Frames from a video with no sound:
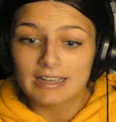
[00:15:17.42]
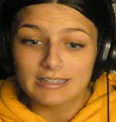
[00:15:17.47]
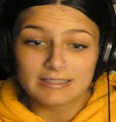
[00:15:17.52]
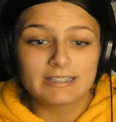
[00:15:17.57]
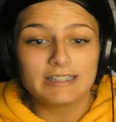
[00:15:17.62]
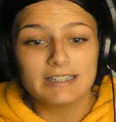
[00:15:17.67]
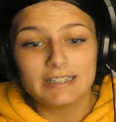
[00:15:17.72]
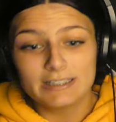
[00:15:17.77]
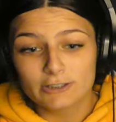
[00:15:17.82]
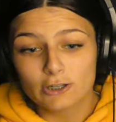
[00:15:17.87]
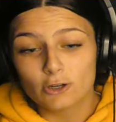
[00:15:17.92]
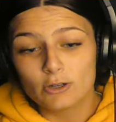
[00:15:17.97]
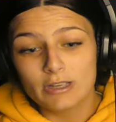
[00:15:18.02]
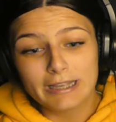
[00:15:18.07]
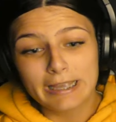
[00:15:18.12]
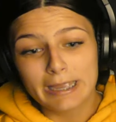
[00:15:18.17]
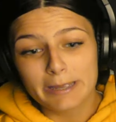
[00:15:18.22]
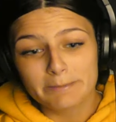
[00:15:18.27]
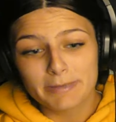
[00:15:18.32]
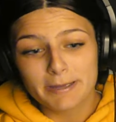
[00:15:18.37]
See, so he
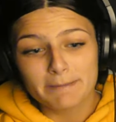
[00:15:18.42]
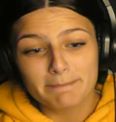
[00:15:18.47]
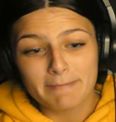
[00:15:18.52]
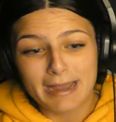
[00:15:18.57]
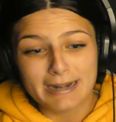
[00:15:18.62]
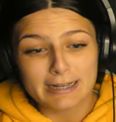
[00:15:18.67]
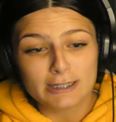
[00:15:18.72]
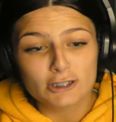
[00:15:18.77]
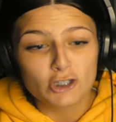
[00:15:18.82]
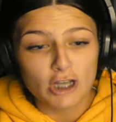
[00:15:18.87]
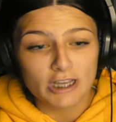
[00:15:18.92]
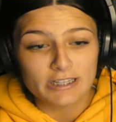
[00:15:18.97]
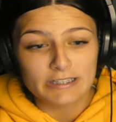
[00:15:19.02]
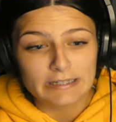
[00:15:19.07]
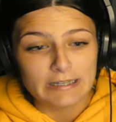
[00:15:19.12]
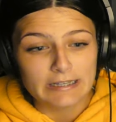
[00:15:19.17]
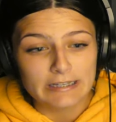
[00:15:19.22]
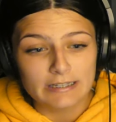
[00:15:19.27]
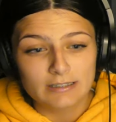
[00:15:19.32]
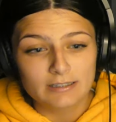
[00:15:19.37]
can't be mad at
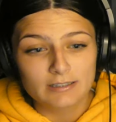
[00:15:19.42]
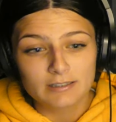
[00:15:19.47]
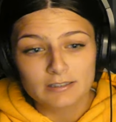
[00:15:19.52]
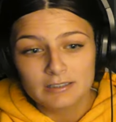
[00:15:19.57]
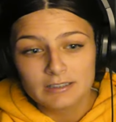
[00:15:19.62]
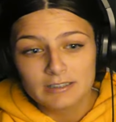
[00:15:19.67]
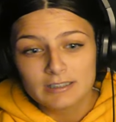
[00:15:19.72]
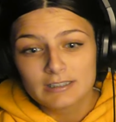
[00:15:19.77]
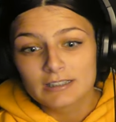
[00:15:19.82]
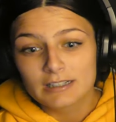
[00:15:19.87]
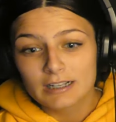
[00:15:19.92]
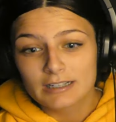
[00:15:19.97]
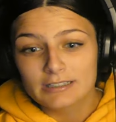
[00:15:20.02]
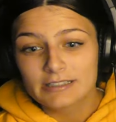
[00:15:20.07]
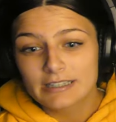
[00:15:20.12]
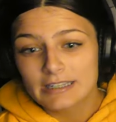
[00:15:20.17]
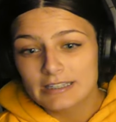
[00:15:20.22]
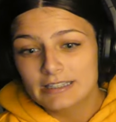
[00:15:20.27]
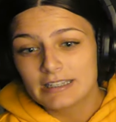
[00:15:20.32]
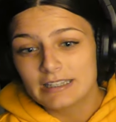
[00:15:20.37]
Jesse
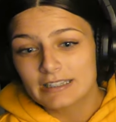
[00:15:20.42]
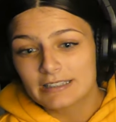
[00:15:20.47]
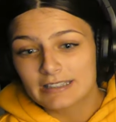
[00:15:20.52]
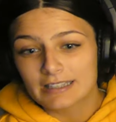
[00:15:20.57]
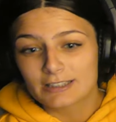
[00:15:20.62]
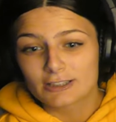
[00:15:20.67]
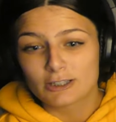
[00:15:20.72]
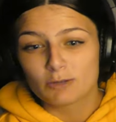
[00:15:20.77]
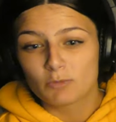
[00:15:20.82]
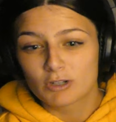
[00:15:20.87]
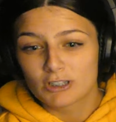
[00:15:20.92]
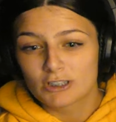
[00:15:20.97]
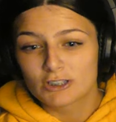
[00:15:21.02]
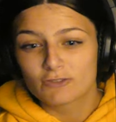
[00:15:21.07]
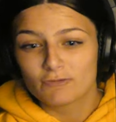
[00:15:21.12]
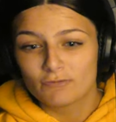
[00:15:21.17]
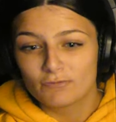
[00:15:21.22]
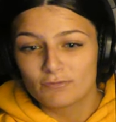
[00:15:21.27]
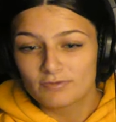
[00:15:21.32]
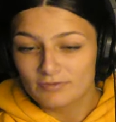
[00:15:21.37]
because he sees that
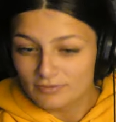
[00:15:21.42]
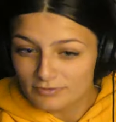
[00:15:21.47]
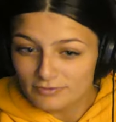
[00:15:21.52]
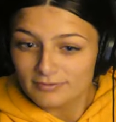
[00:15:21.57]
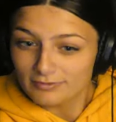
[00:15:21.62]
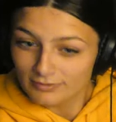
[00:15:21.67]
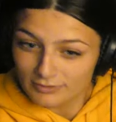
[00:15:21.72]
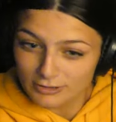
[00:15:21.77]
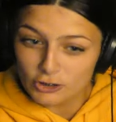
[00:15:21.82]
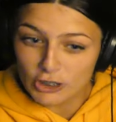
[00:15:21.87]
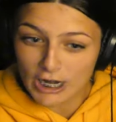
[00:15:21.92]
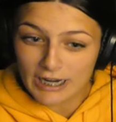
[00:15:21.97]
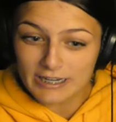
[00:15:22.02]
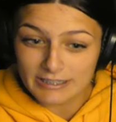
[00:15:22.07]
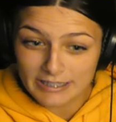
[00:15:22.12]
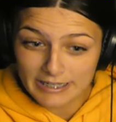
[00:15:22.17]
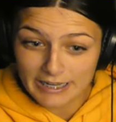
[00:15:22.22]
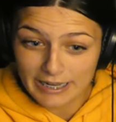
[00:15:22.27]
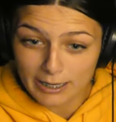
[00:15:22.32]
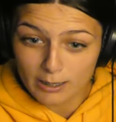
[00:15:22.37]
someone's
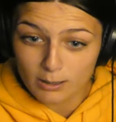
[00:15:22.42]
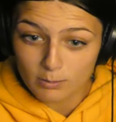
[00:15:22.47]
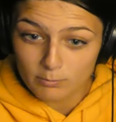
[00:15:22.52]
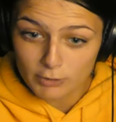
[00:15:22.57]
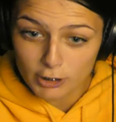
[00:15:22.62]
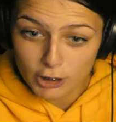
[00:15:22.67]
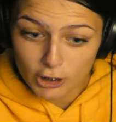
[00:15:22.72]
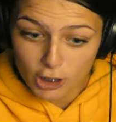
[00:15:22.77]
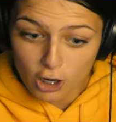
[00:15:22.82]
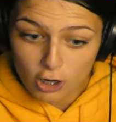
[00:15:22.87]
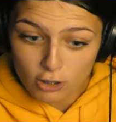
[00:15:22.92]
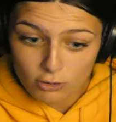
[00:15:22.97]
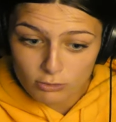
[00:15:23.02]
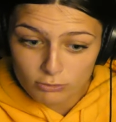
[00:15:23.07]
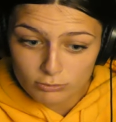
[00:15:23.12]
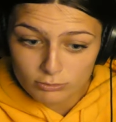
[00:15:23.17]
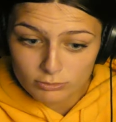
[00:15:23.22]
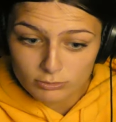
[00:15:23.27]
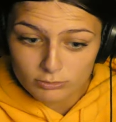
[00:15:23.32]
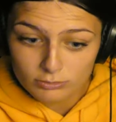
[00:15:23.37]
chasing him, you know?